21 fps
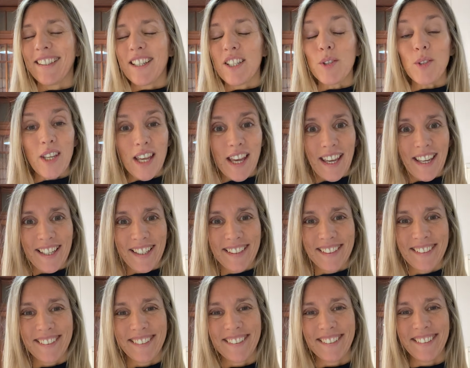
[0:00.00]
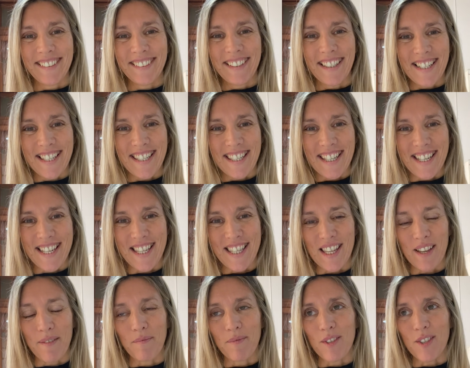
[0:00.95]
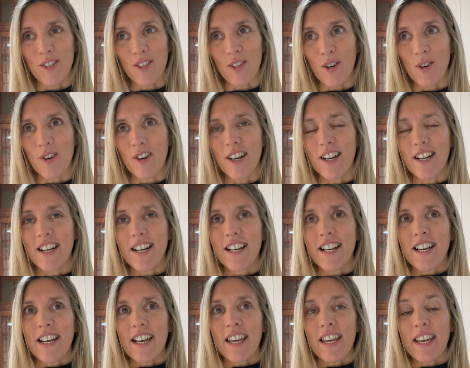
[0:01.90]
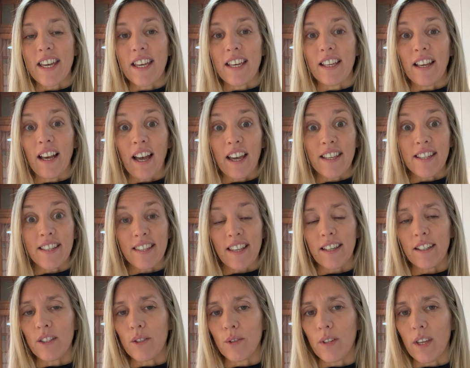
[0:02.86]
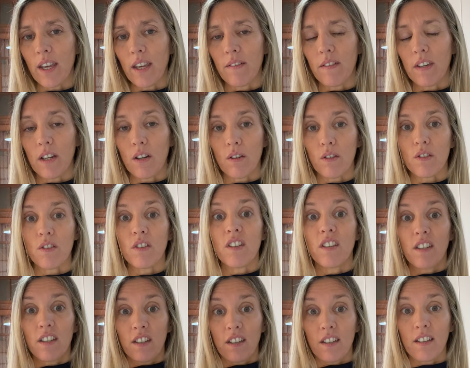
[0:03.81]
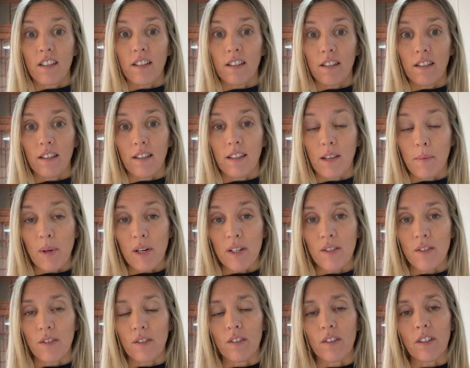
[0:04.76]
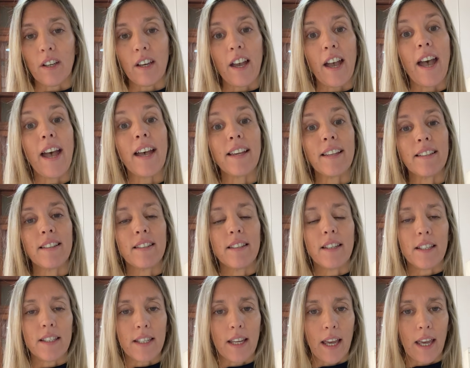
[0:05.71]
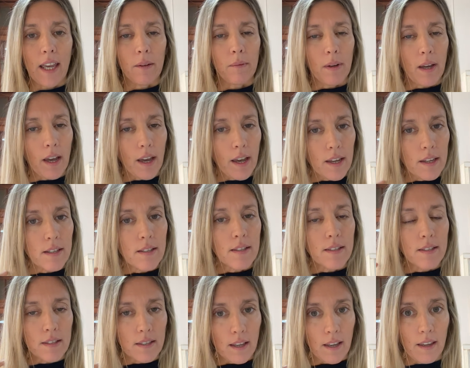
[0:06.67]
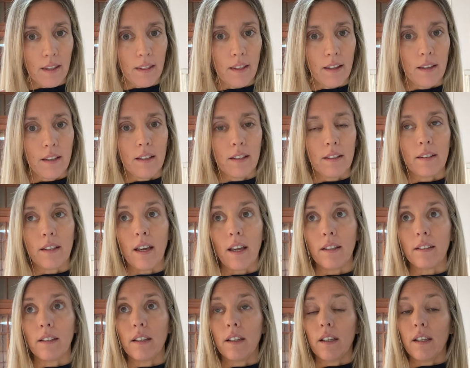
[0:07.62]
today, this system. So I say today because the person and the time I said that